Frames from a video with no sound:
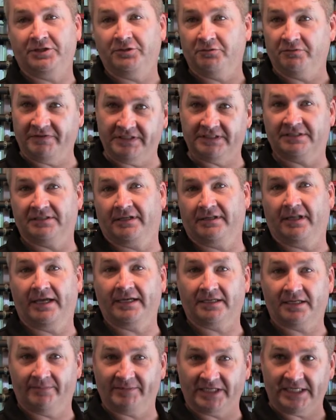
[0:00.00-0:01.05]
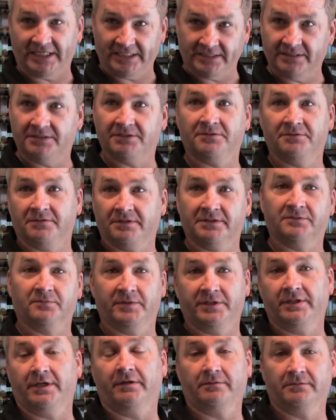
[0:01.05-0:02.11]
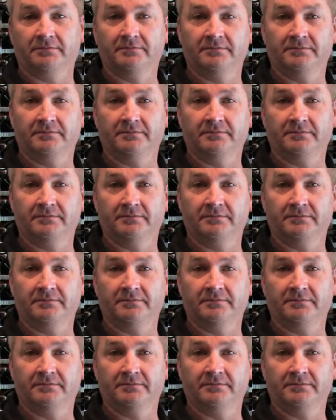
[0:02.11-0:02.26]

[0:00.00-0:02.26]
UV sunlight coming into this window.